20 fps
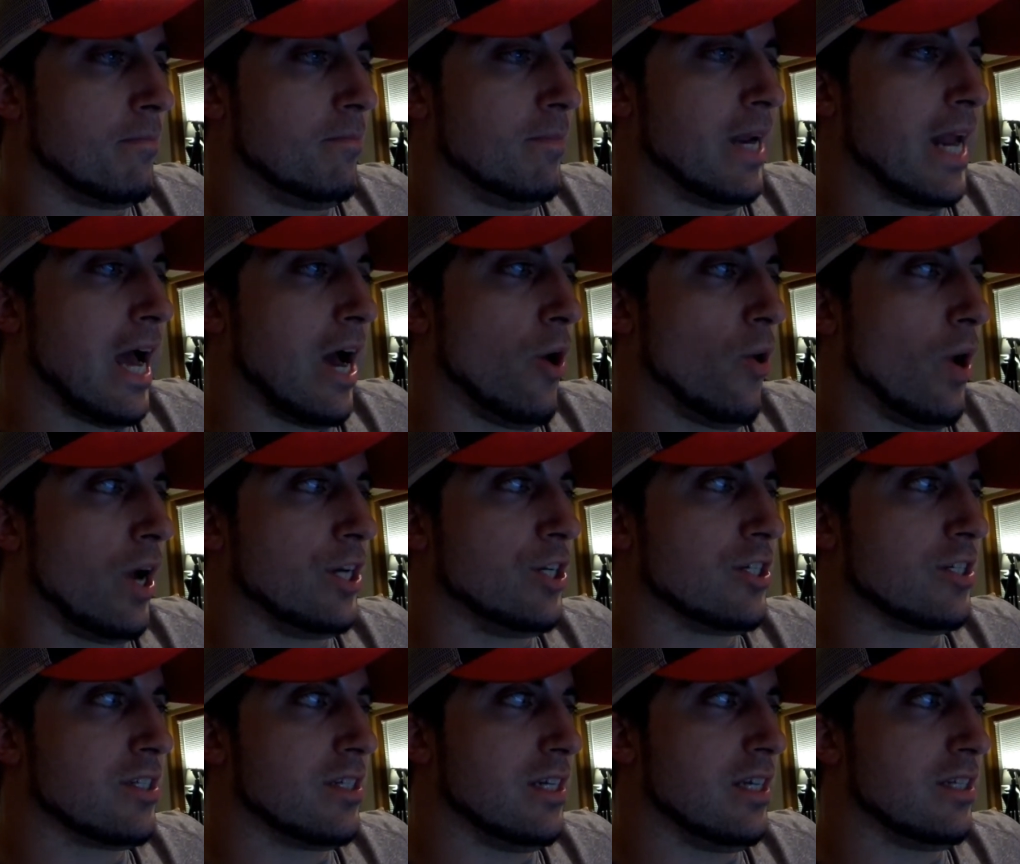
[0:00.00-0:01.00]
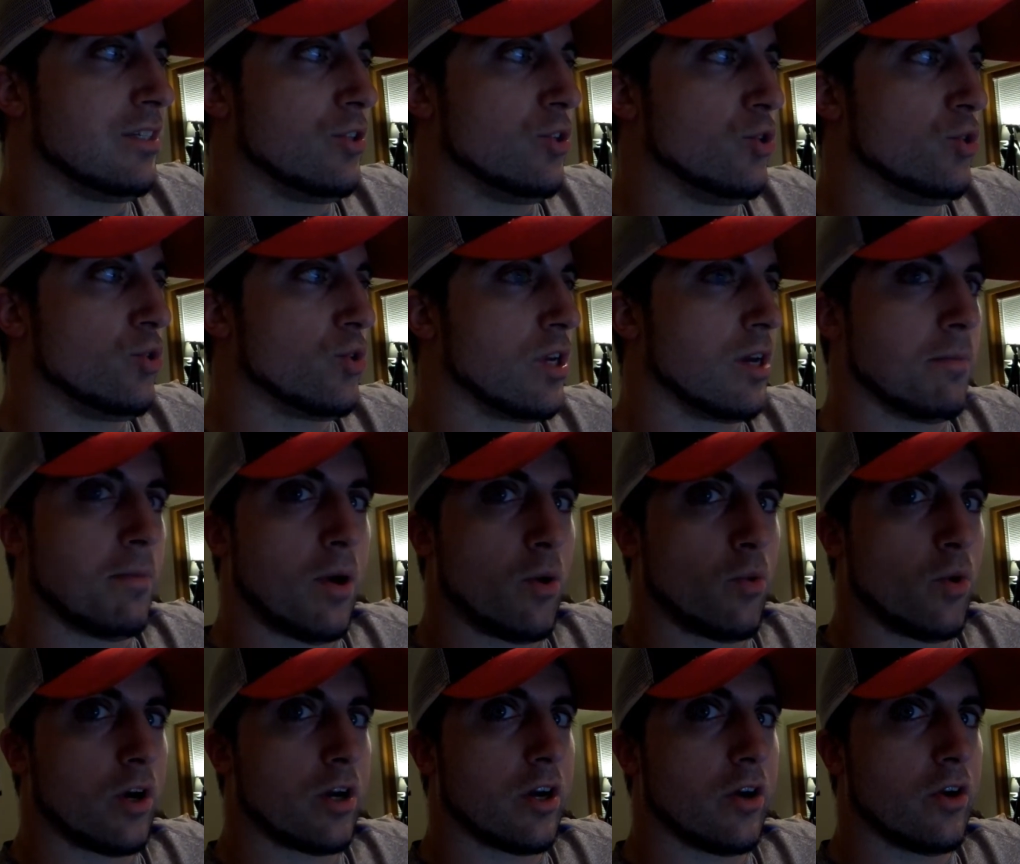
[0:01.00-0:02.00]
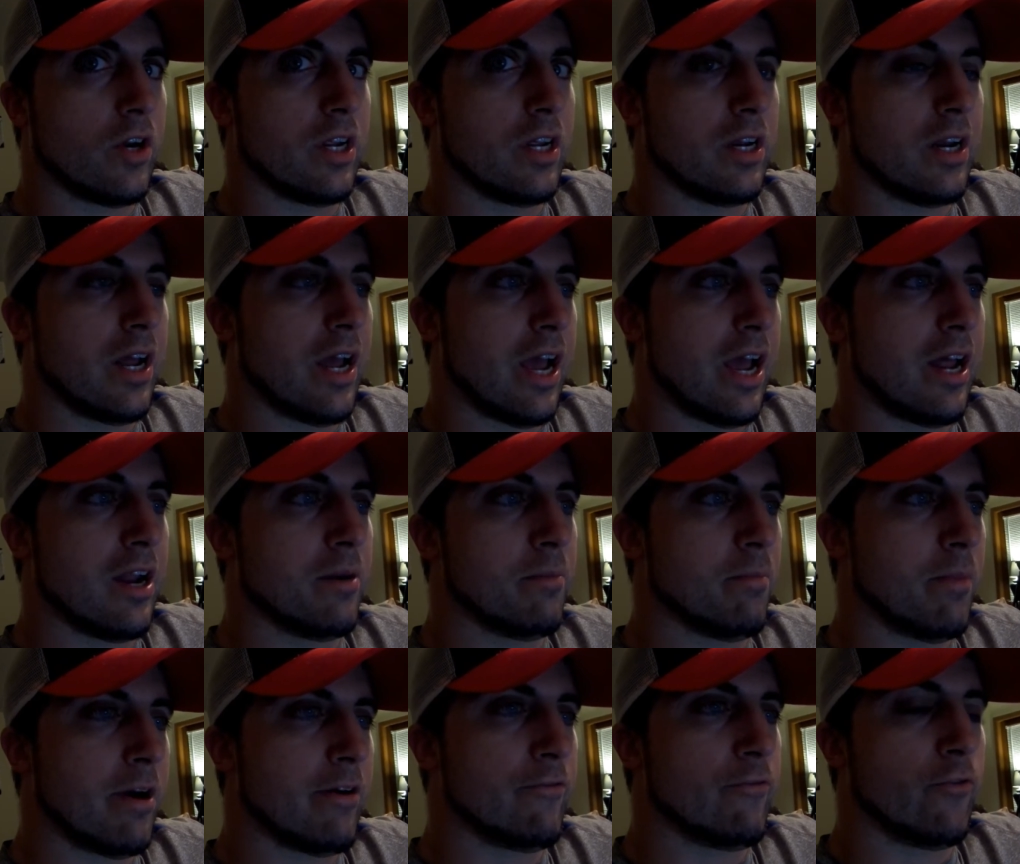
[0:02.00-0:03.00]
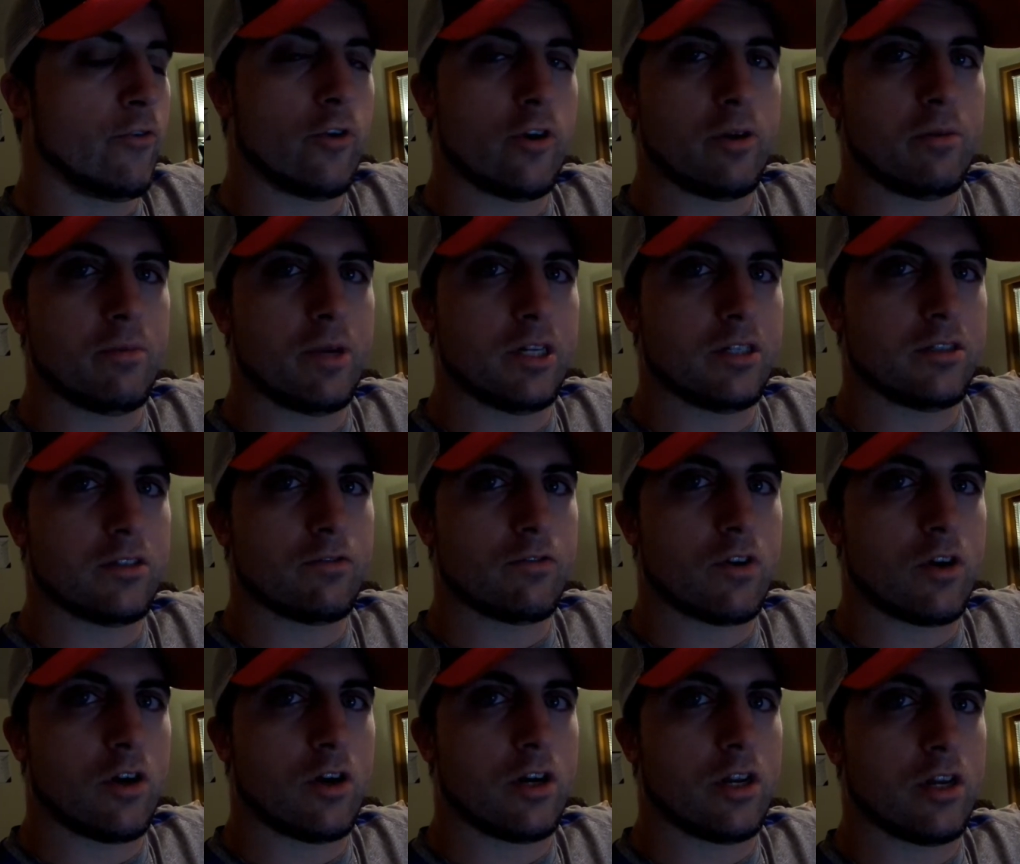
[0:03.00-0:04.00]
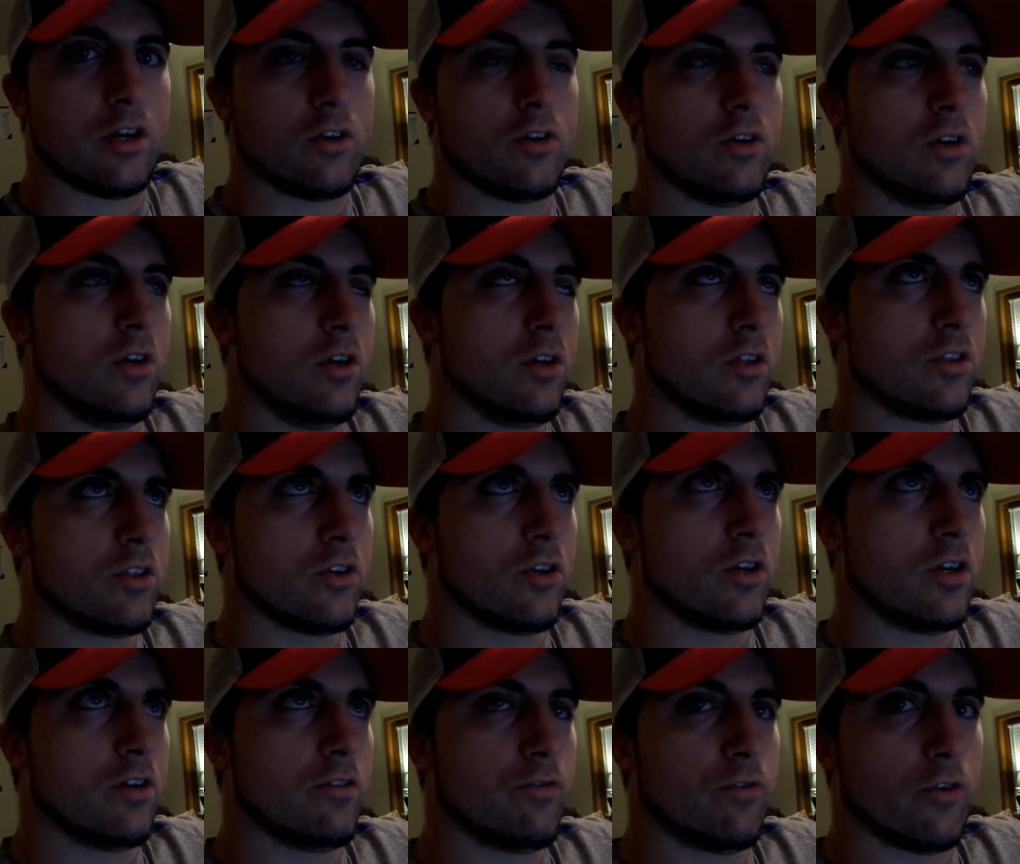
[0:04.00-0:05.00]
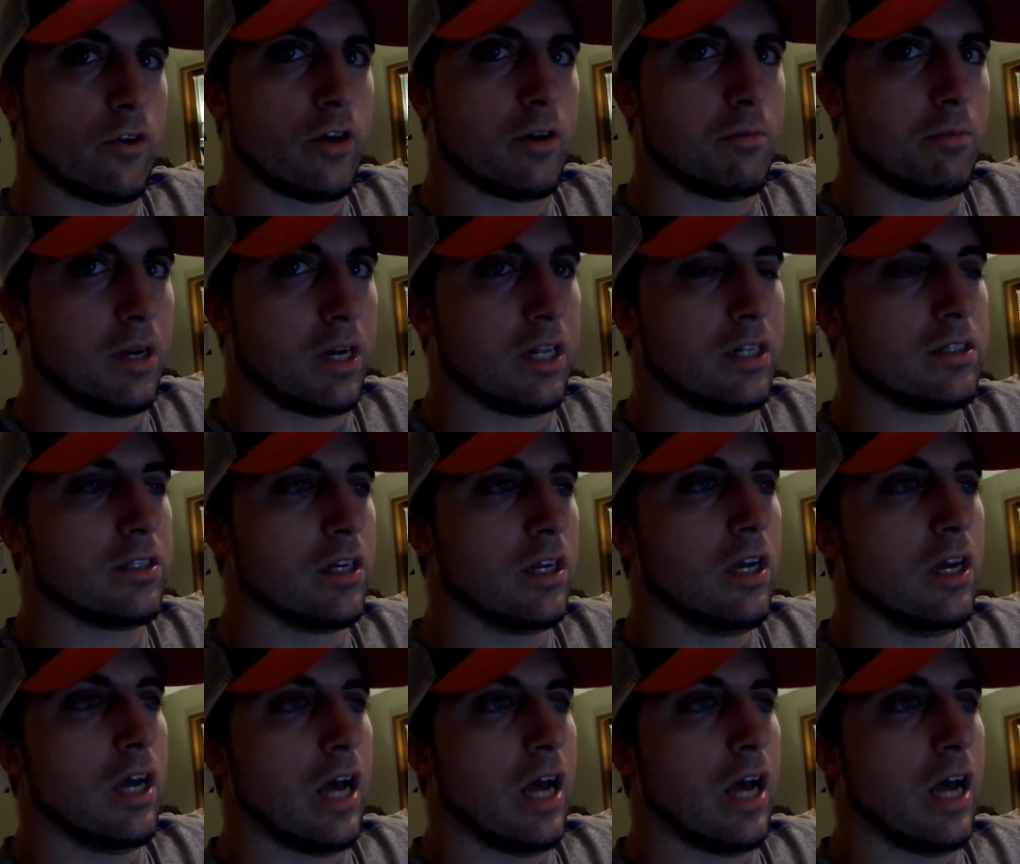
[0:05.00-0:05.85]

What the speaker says: Now I just need to get my workout in and my 40 minutes of cardio, 30 to 40 minutes.